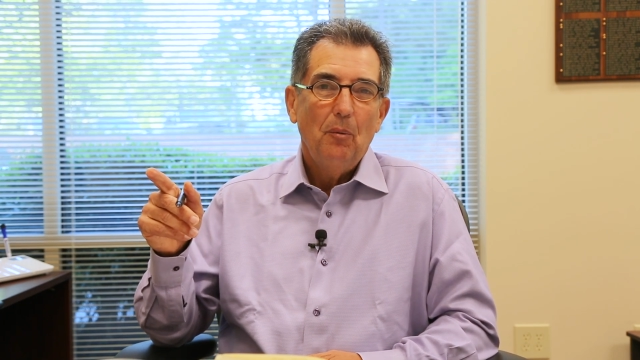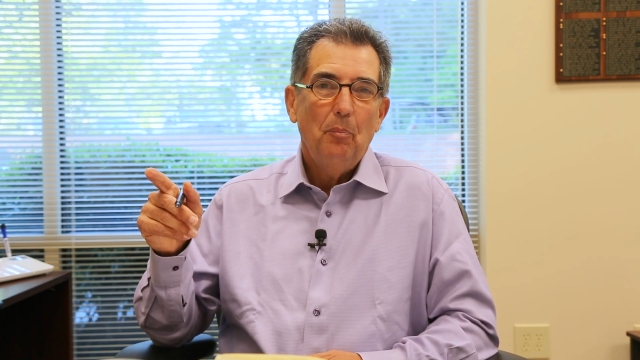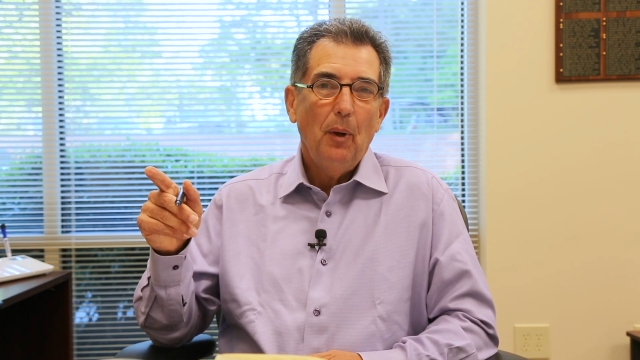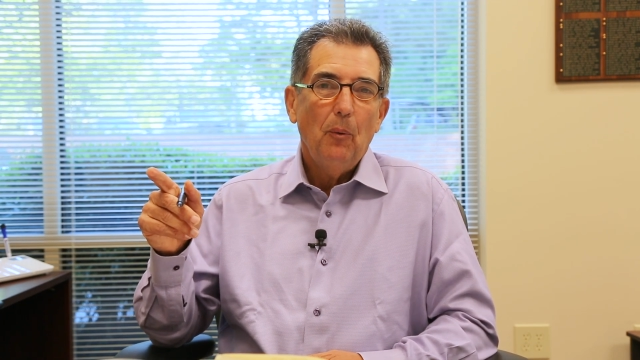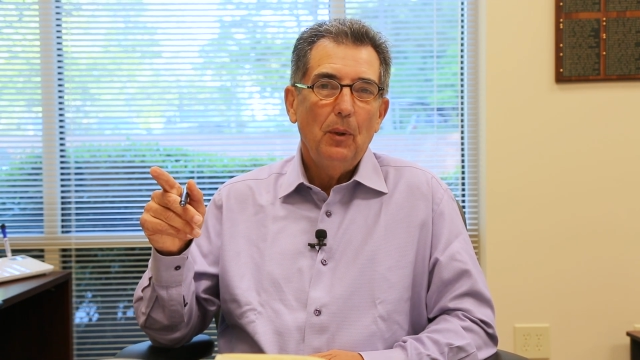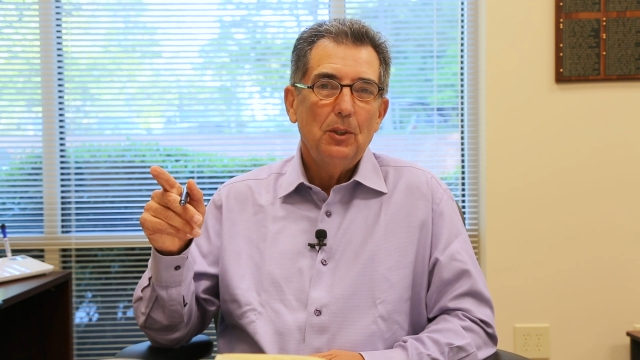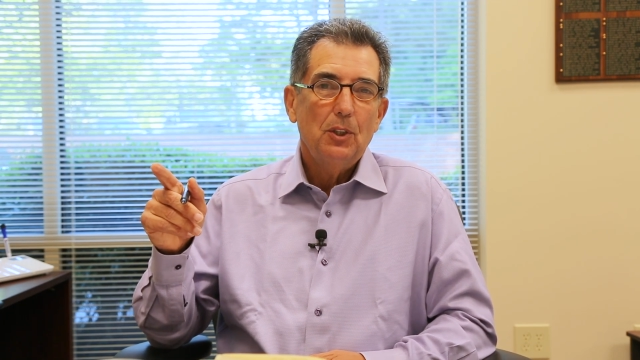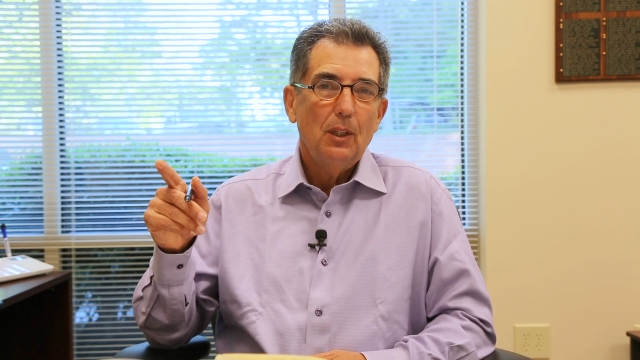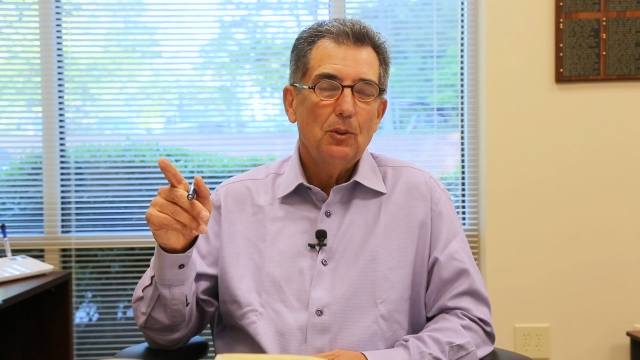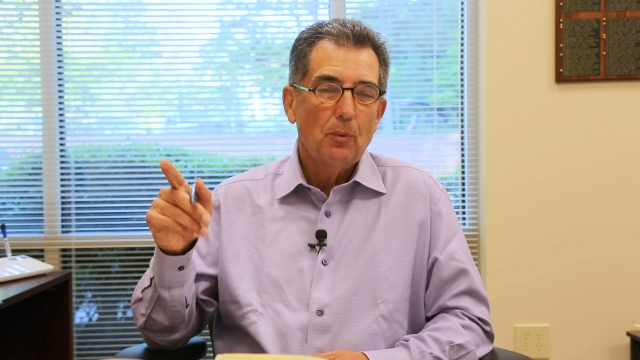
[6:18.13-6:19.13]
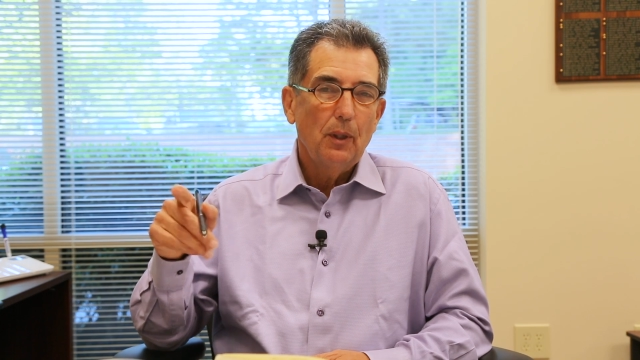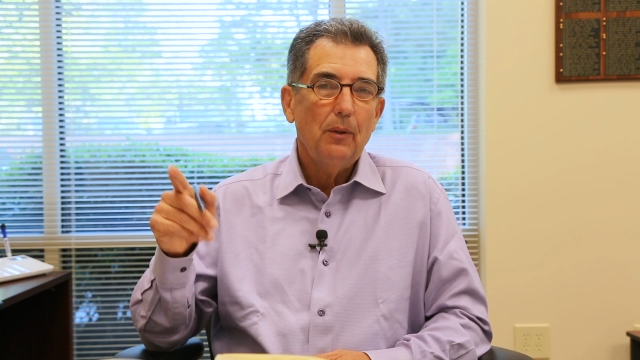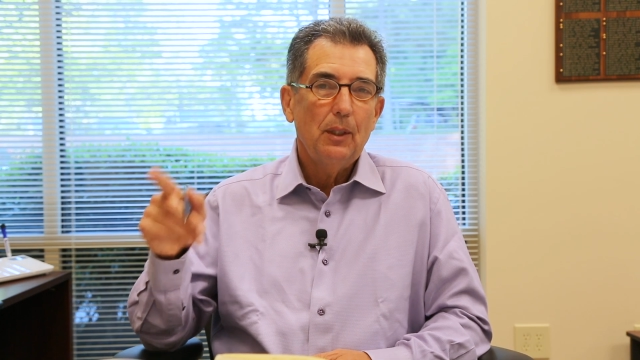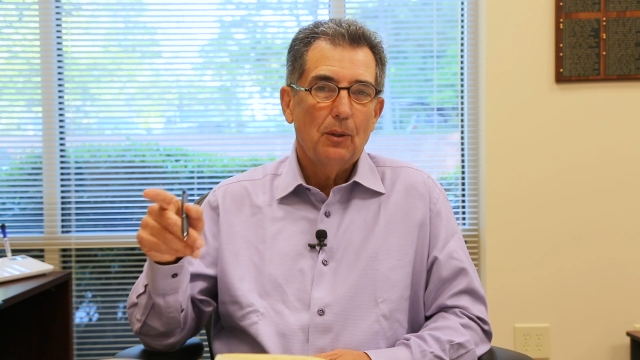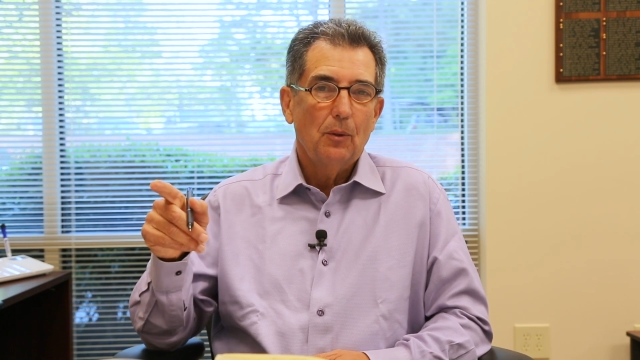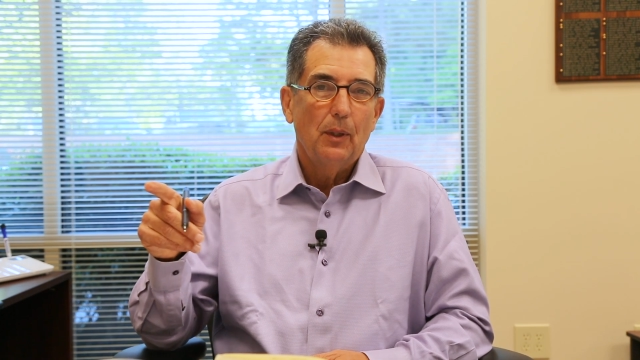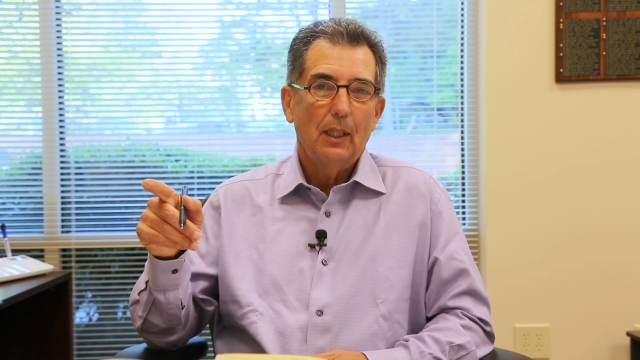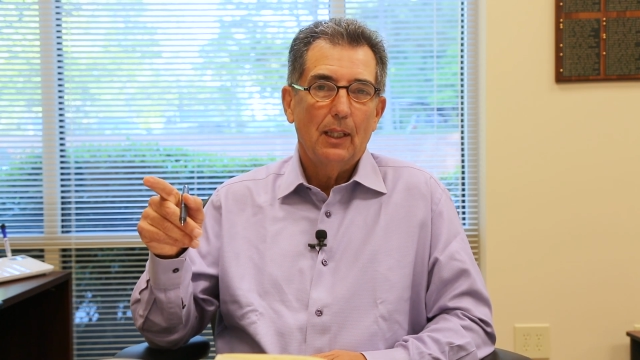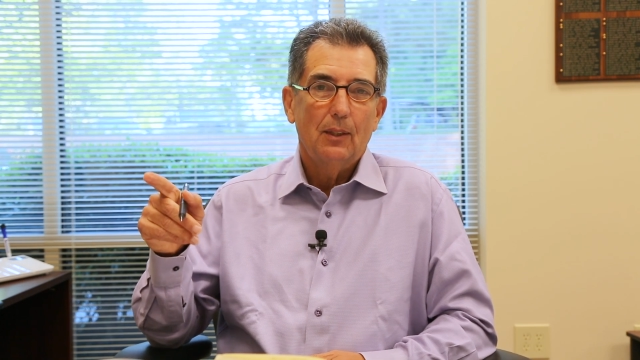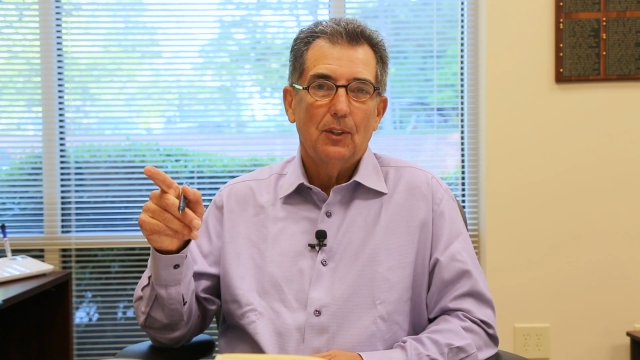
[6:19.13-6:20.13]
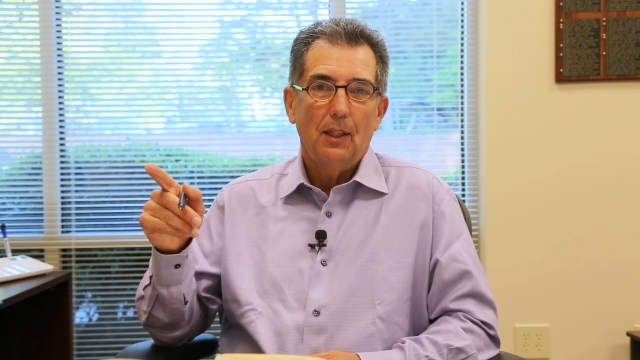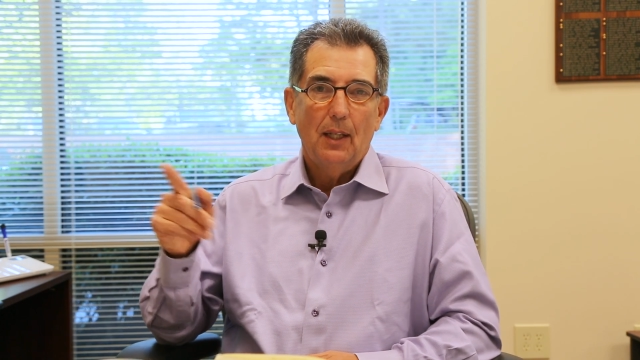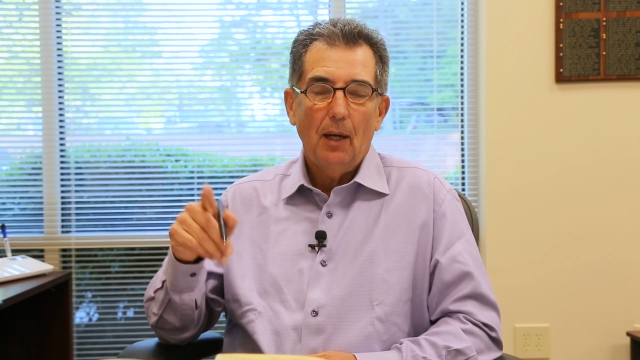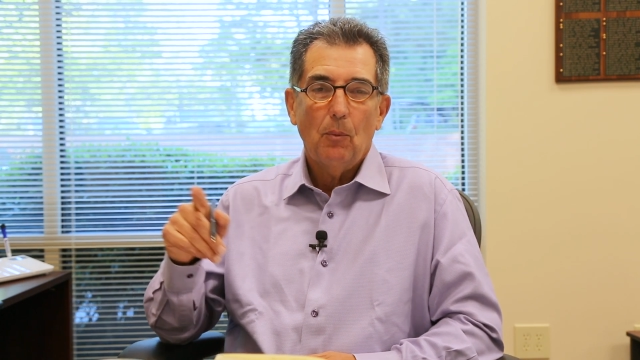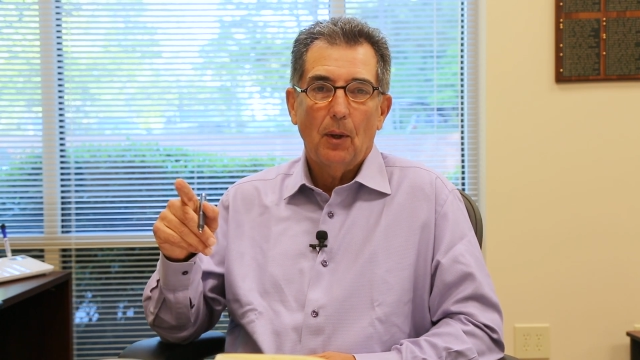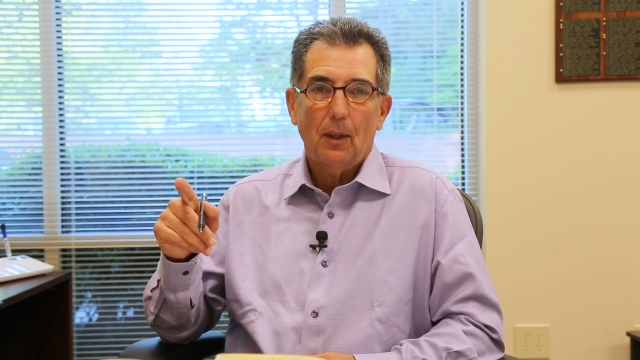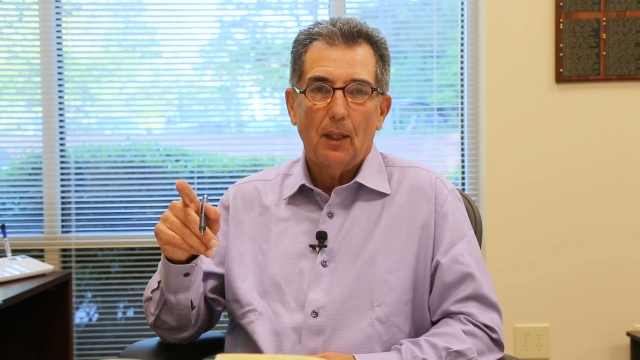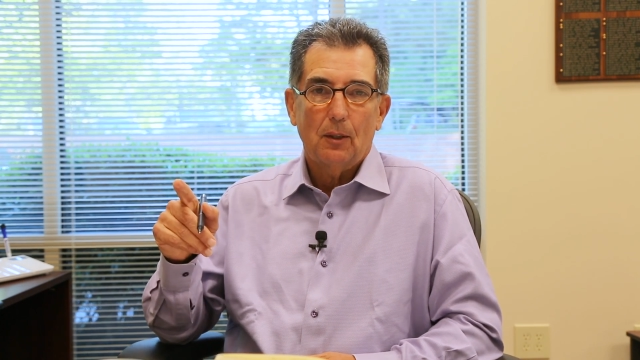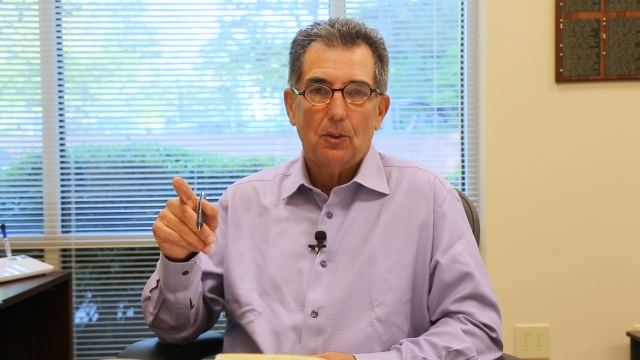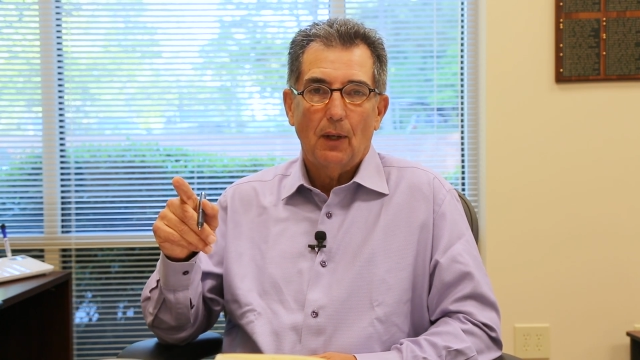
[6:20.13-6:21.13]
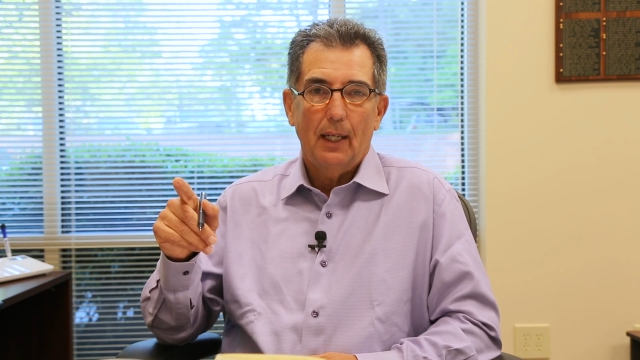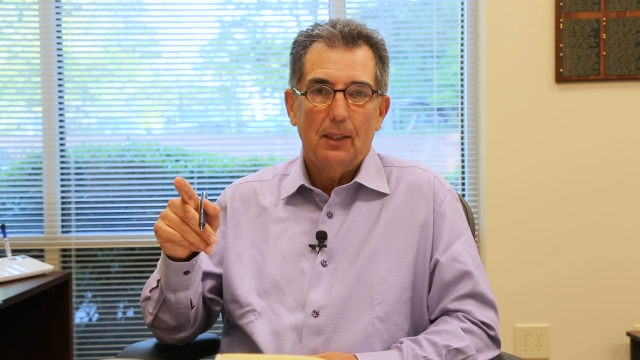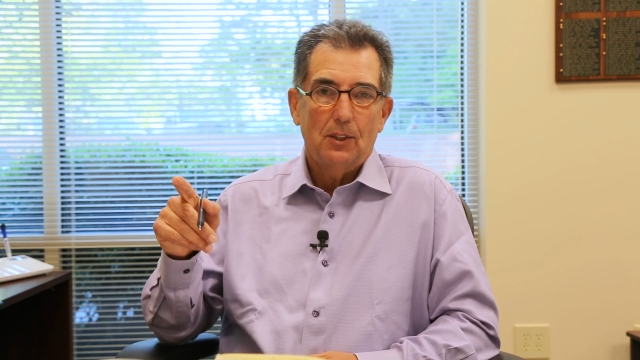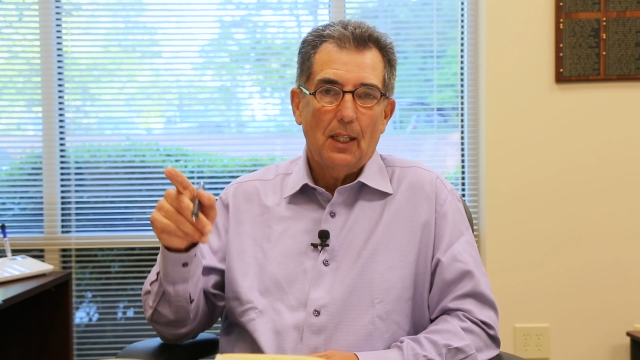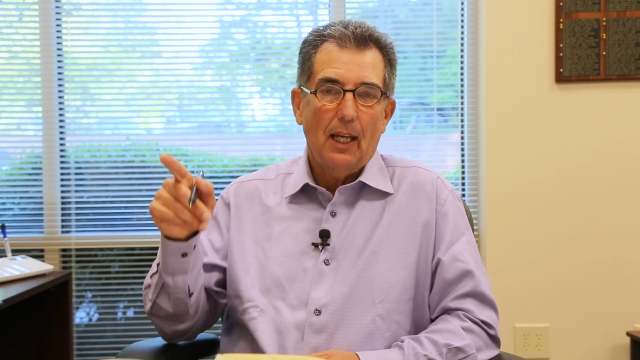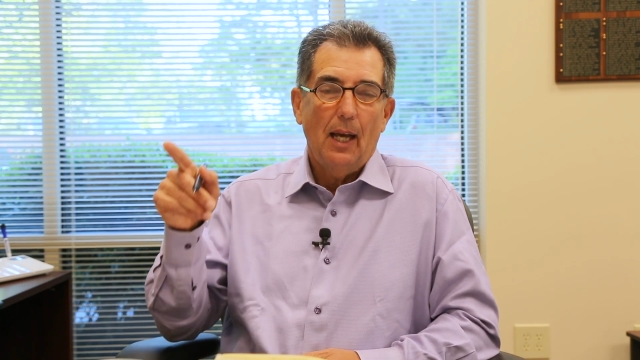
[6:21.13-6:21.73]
but what she's really doing is a networking strategy,